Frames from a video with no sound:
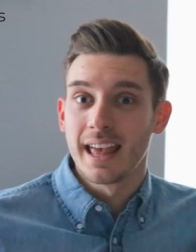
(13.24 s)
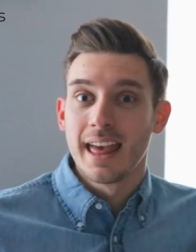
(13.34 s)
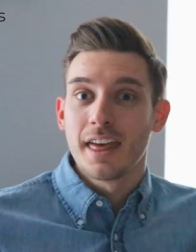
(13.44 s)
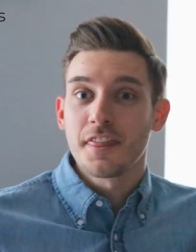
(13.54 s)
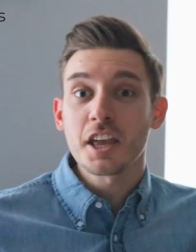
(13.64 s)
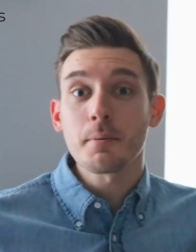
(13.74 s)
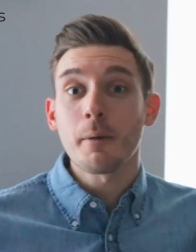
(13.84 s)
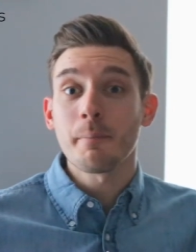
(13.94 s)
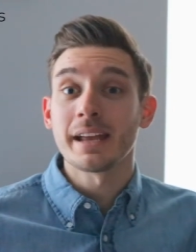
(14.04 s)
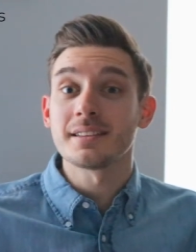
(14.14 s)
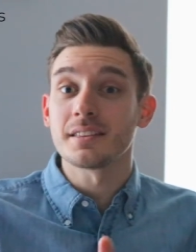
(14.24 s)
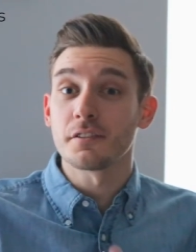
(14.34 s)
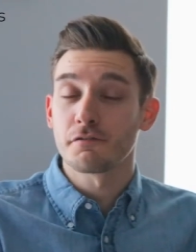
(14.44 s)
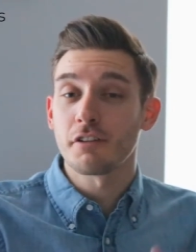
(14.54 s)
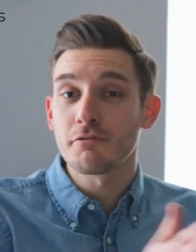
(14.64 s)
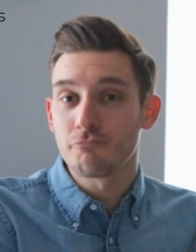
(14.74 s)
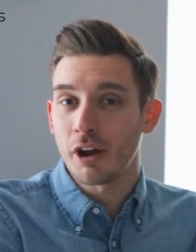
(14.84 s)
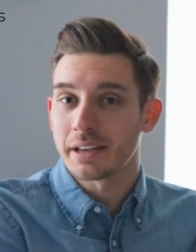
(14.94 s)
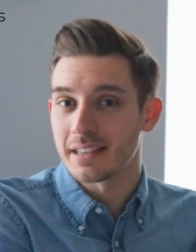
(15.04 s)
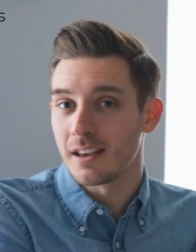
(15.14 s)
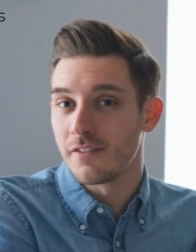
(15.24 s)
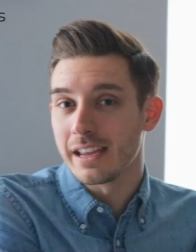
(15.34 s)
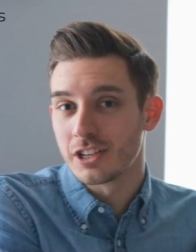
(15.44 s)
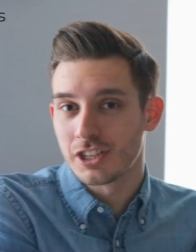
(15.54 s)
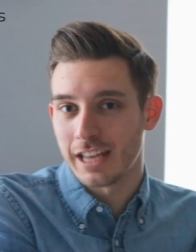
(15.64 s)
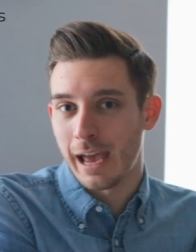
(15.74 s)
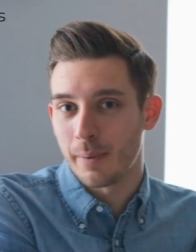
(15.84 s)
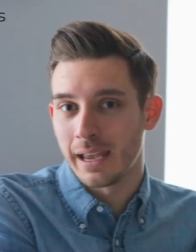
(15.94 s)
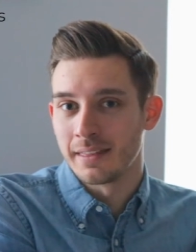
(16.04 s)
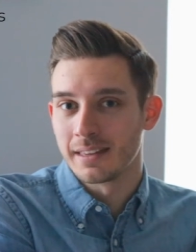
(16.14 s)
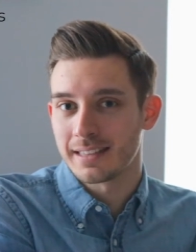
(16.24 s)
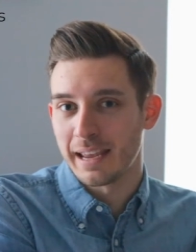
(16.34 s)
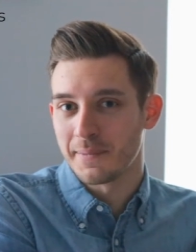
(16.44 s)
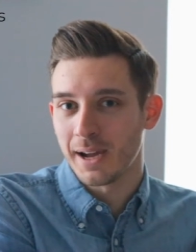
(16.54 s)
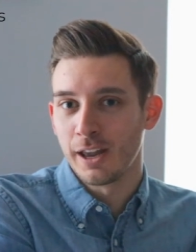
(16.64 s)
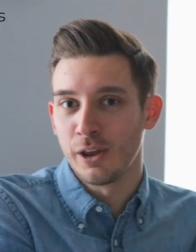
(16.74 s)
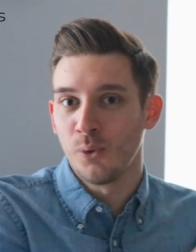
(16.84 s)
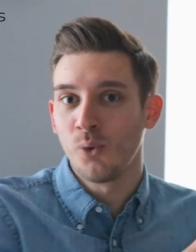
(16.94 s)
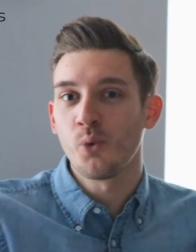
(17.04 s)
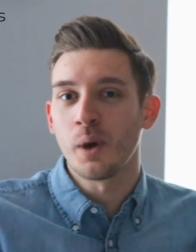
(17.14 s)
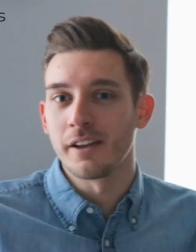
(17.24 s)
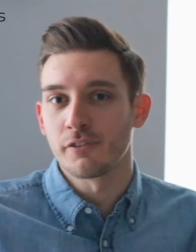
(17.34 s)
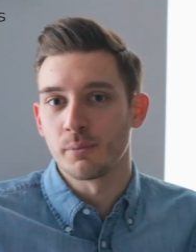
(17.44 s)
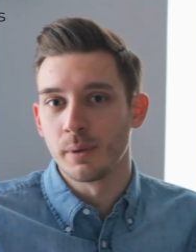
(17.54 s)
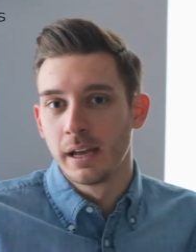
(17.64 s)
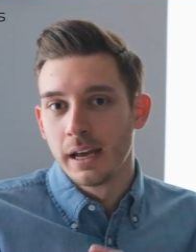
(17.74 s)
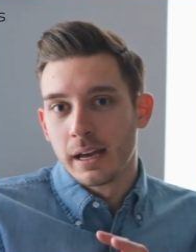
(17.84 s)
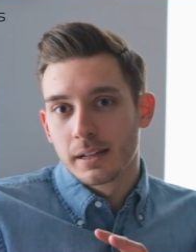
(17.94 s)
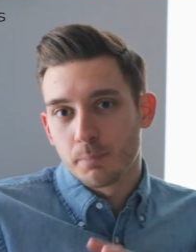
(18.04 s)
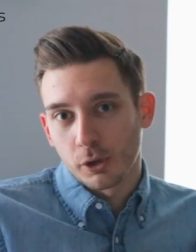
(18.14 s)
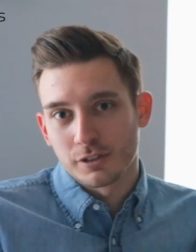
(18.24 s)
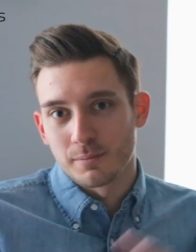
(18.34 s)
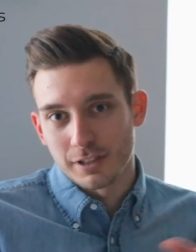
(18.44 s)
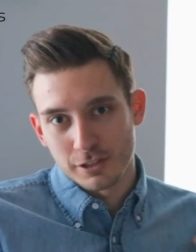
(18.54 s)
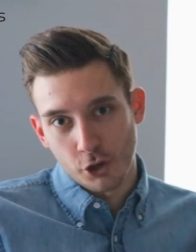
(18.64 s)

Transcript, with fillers: Think about painting the front riser of each step in the same colour all the way from bottom to